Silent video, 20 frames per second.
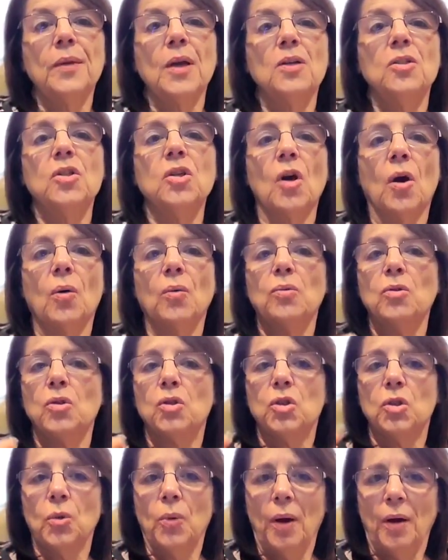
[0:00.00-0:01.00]
So
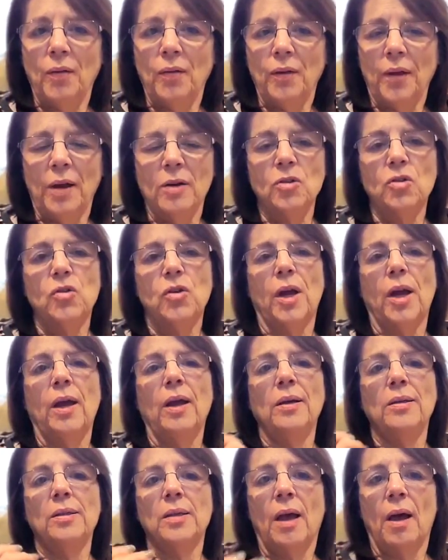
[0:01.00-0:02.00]
two healthy extra
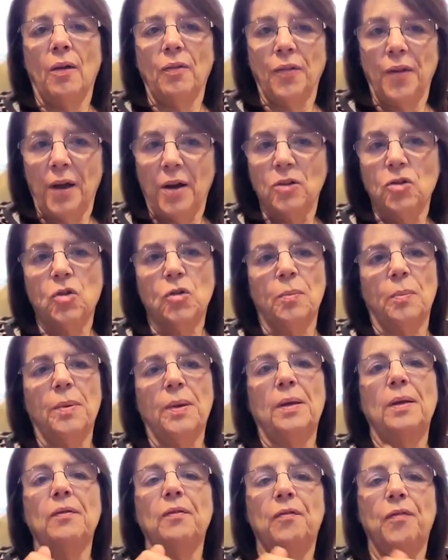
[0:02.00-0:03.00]
A's, a healthy extra
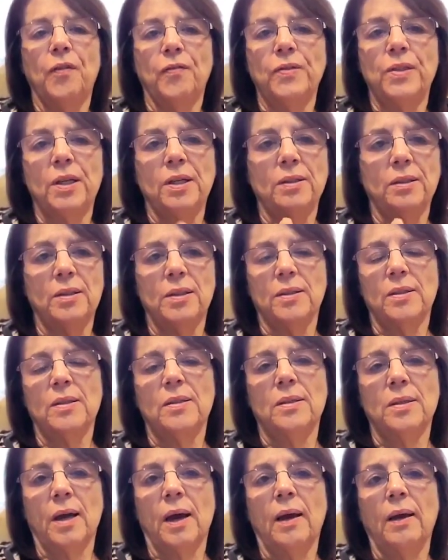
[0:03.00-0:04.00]
B, 15 sins a
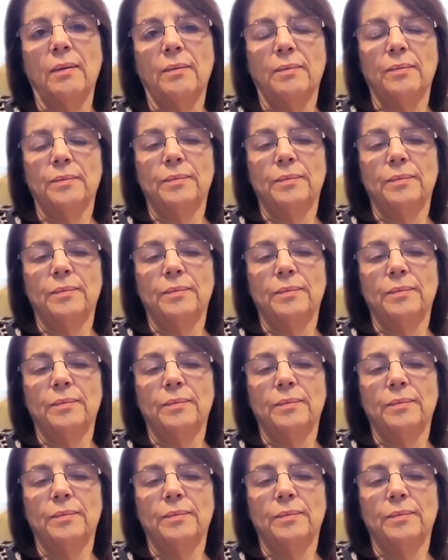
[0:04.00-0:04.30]
day.